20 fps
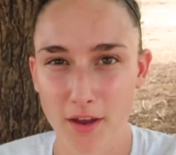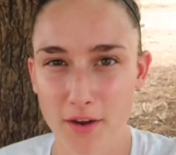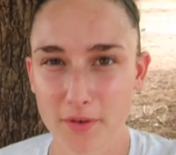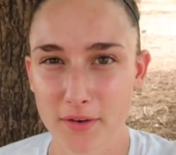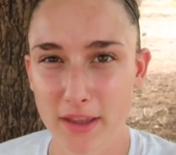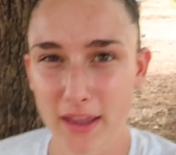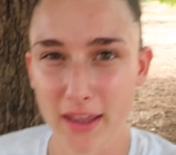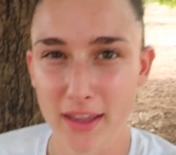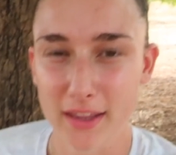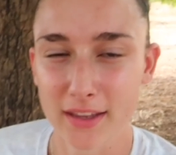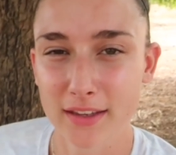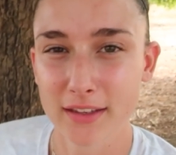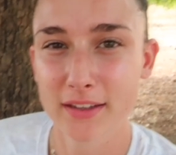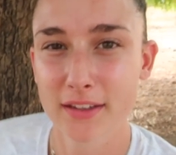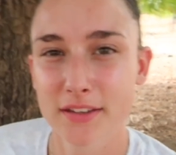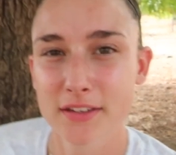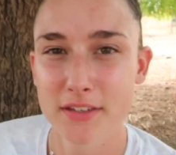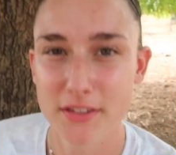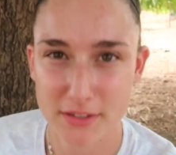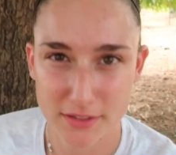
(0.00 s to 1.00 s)
Okay,
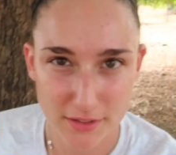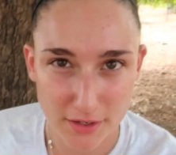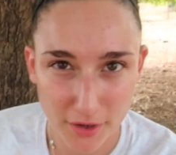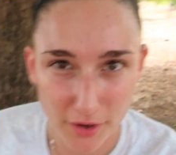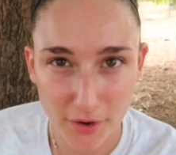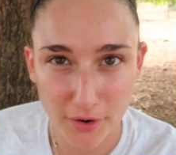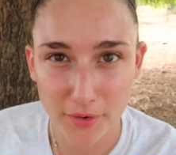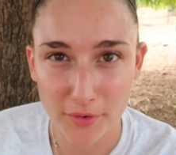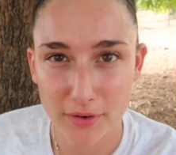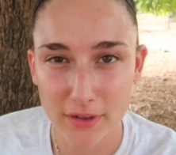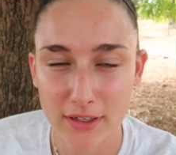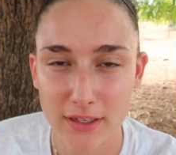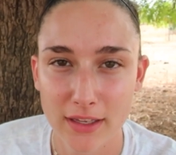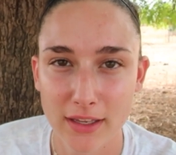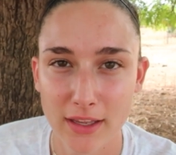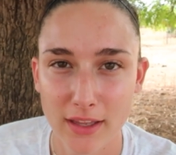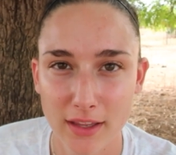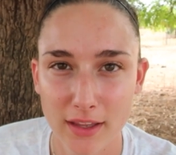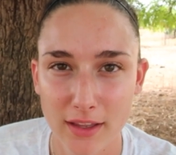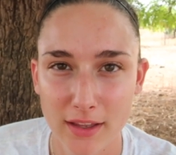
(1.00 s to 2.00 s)
so
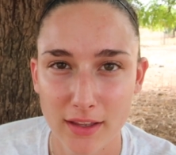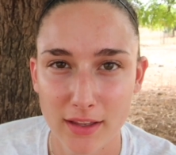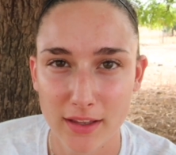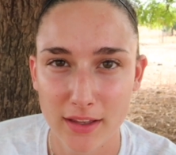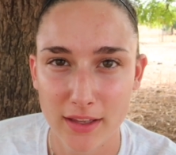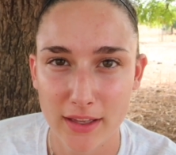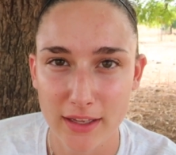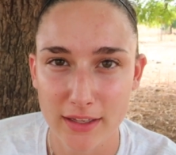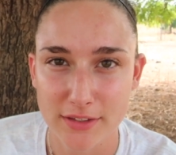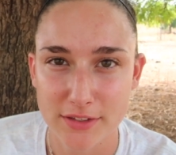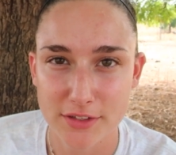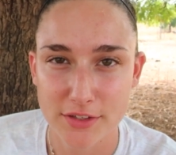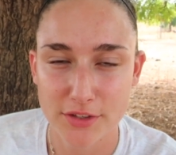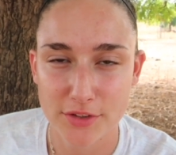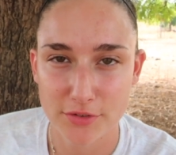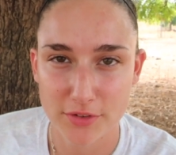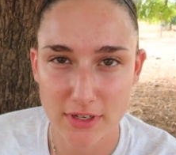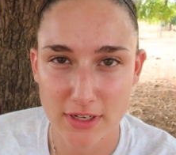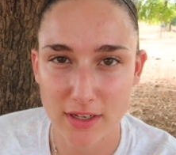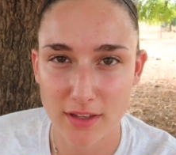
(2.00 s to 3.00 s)
it's
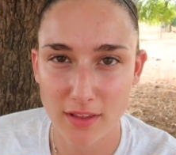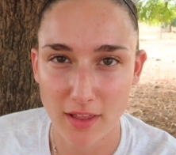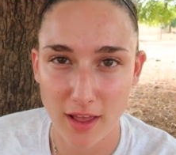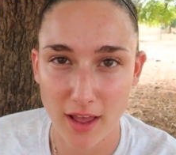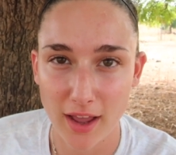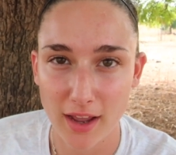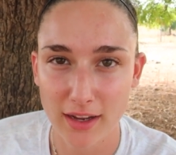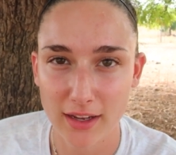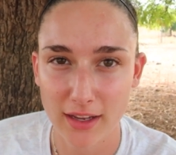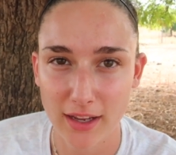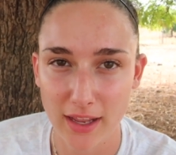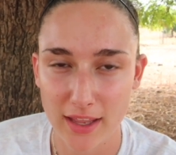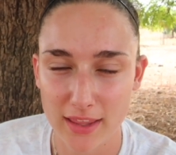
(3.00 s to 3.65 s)
3 o'clock,